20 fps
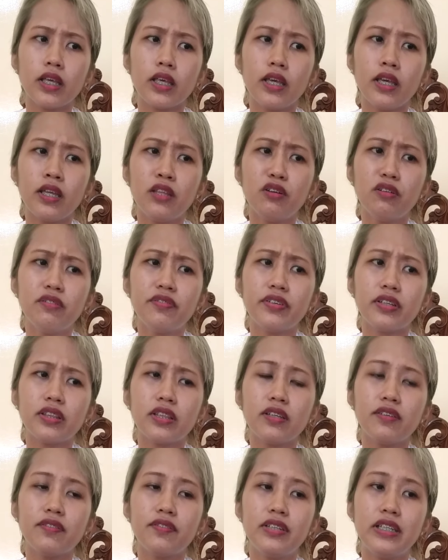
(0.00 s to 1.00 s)

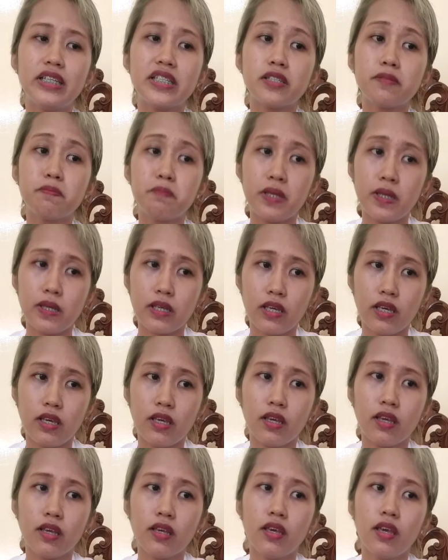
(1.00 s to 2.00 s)
innovatively
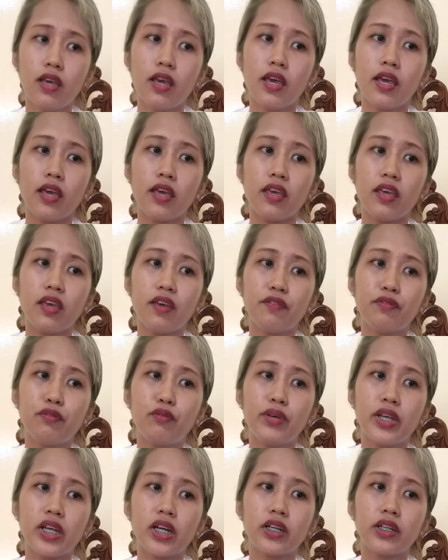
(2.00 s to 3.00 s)
speaking, if
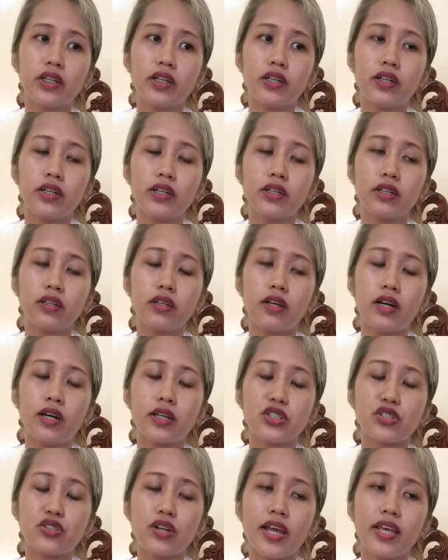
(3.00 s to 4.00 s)
we are
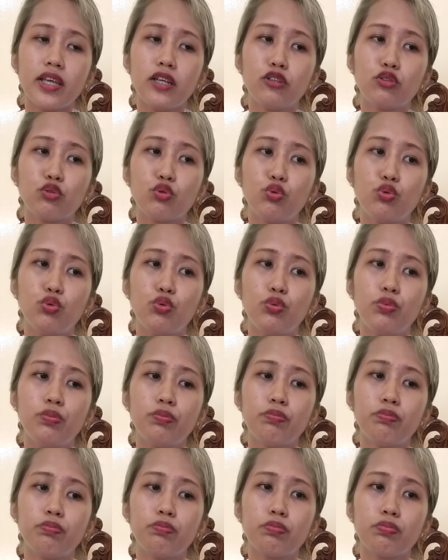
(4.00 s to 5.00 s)
trying to
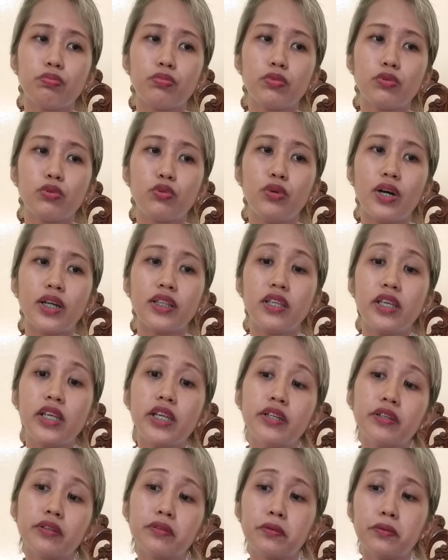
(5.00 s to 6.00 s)

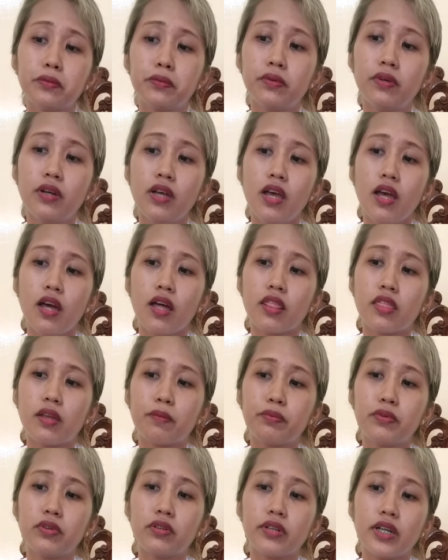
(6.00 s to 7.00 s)
adhere to the
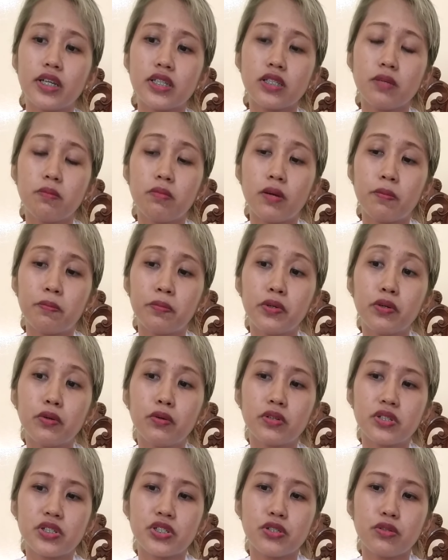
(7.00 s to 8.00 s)
progressive
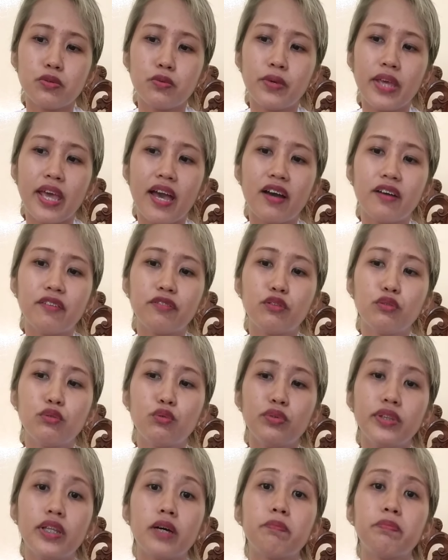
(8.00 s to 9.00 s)
approach, we have to
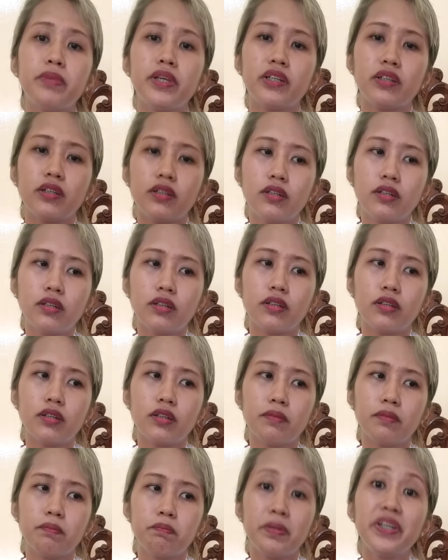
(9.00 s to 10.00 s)
do the peer
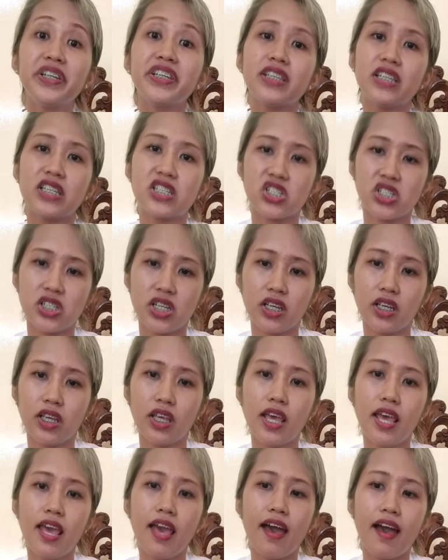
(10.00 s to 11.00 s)
teaching.
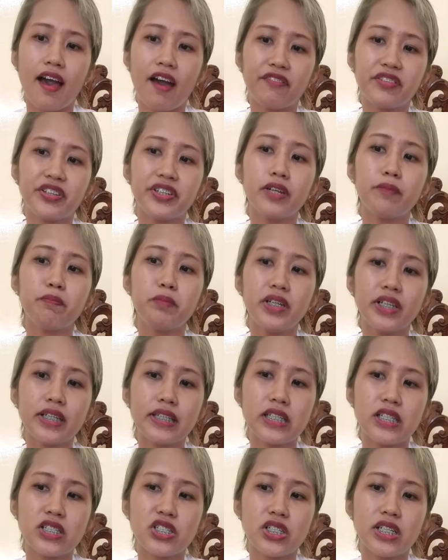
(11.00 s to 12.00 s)
After the peer
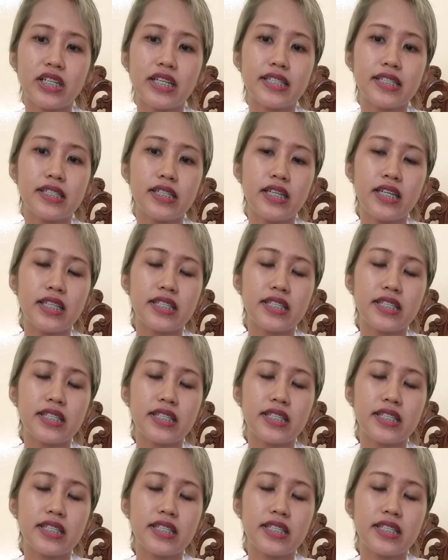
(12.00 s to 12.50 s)
teaching, if